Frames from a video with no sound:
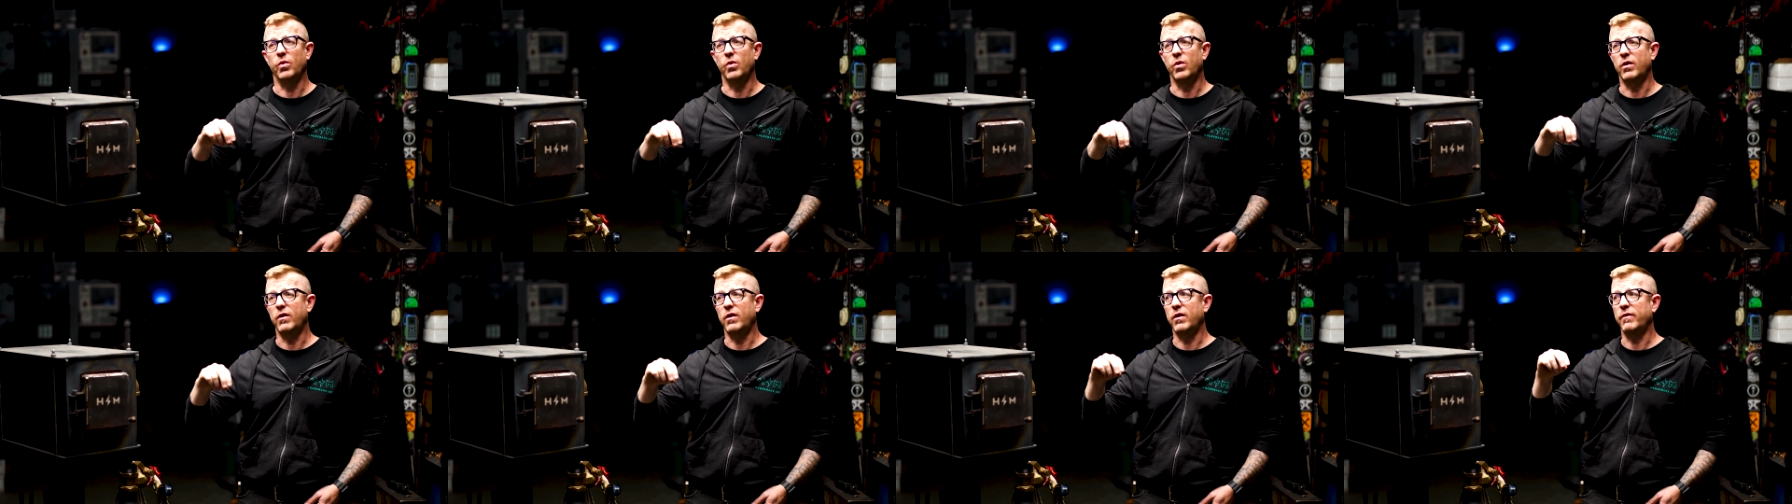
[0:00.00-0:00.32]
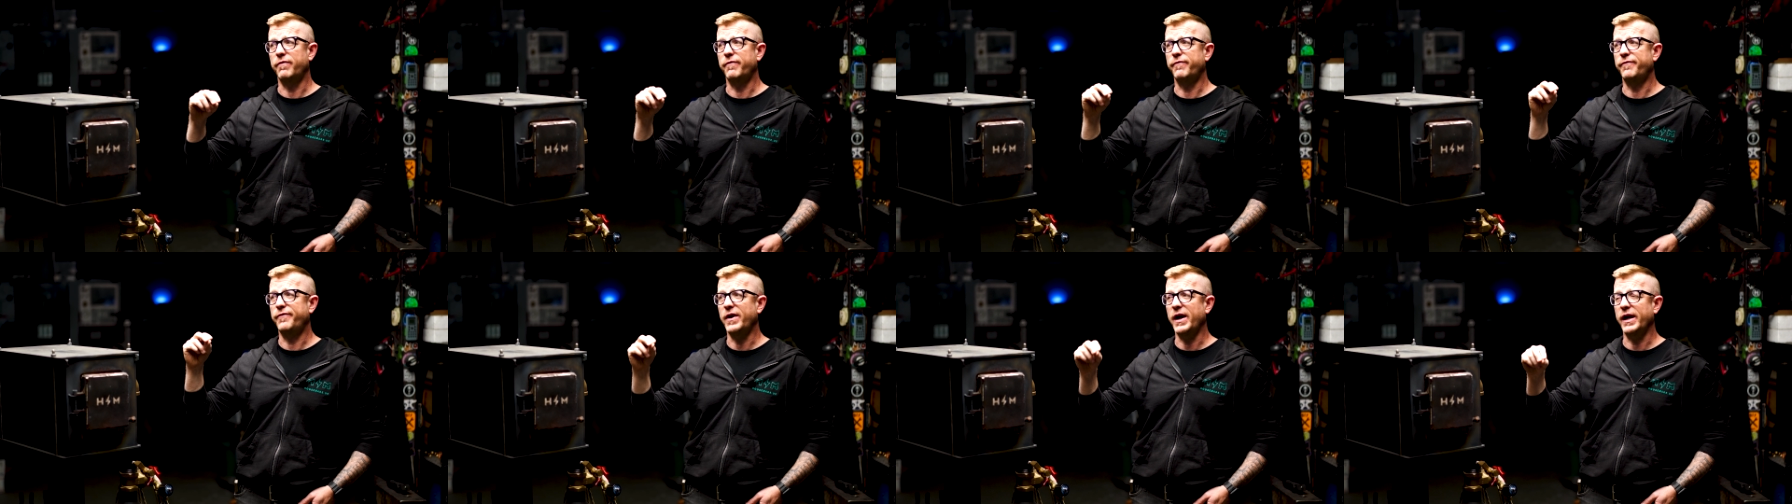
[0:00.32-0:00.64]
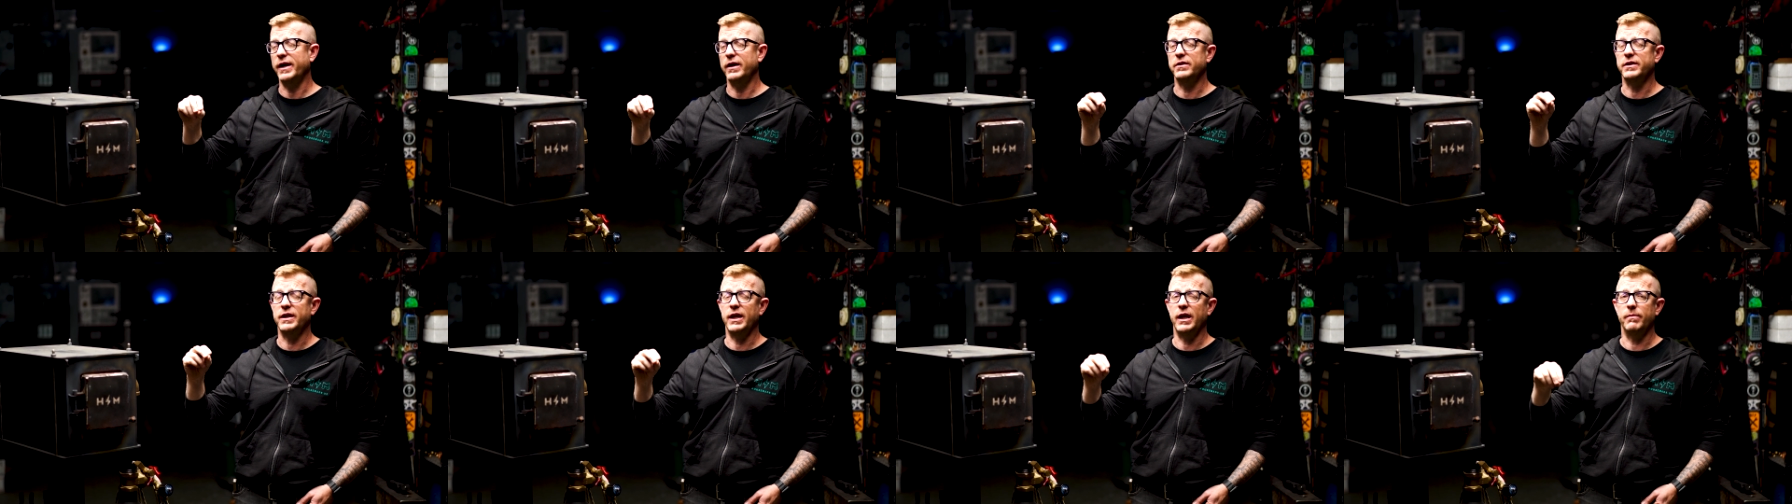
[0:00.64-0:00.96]
or
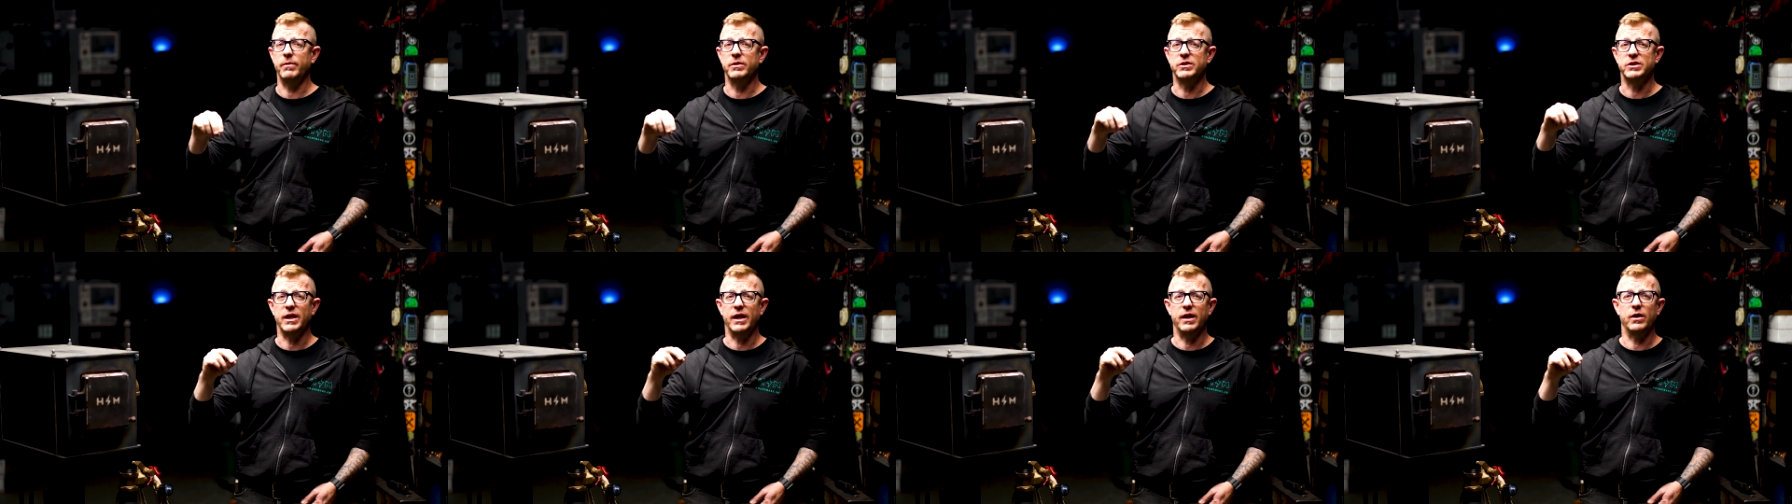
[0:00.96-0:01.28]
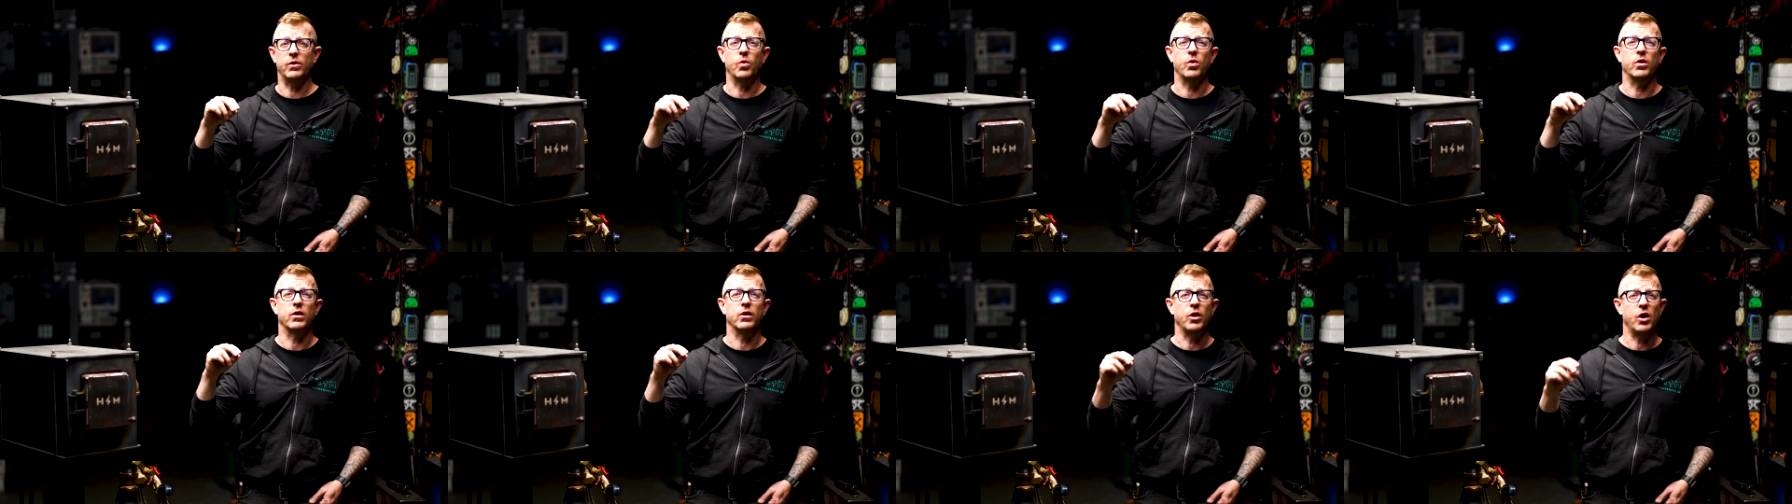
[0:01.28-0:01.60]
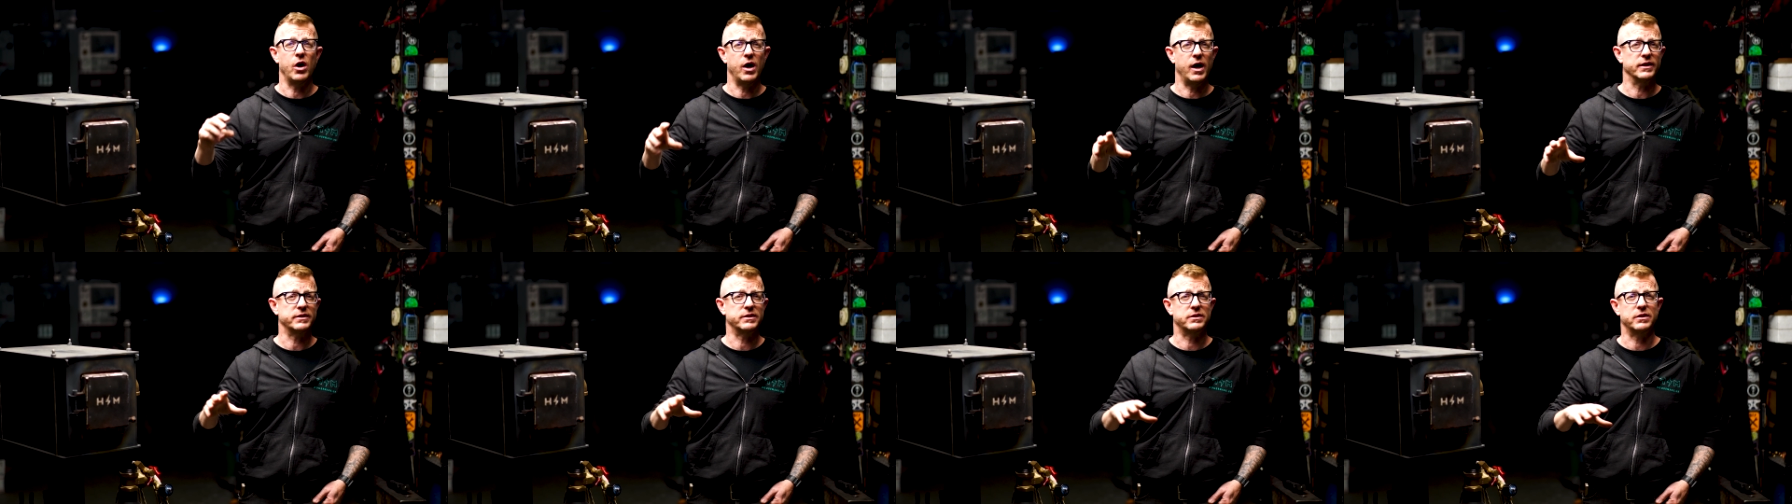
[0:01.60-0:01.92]
fire damage and or
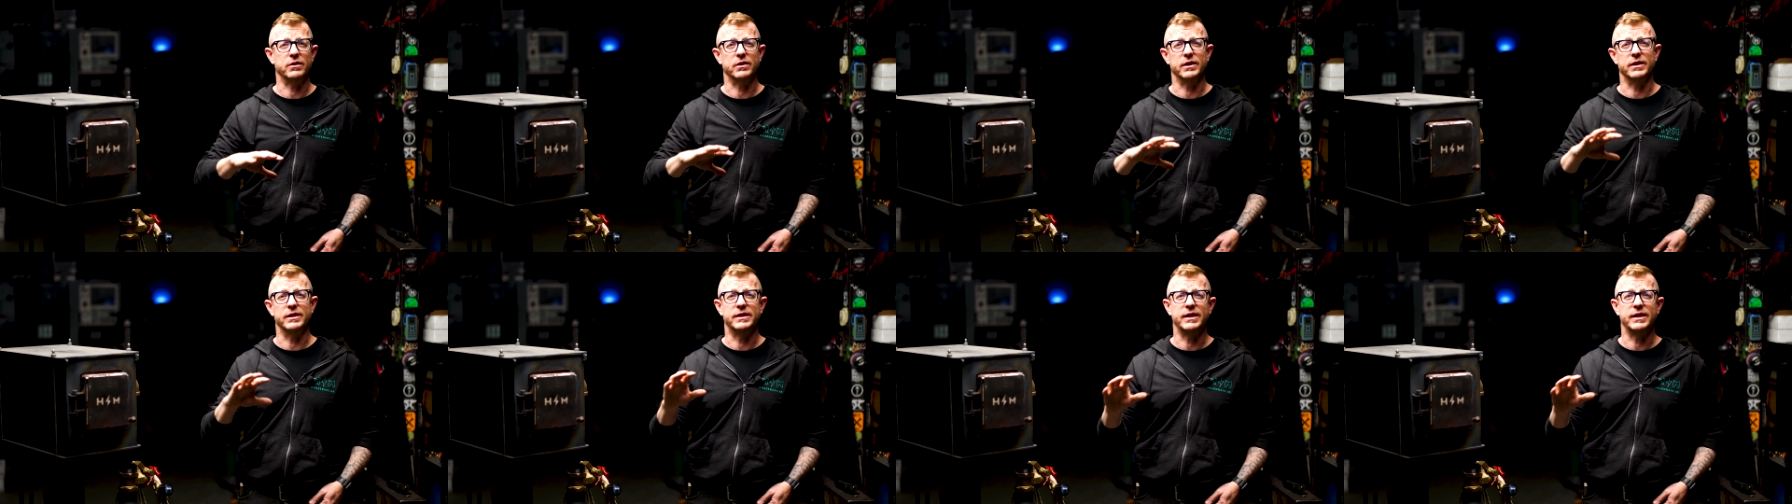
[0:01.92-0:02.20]
lost their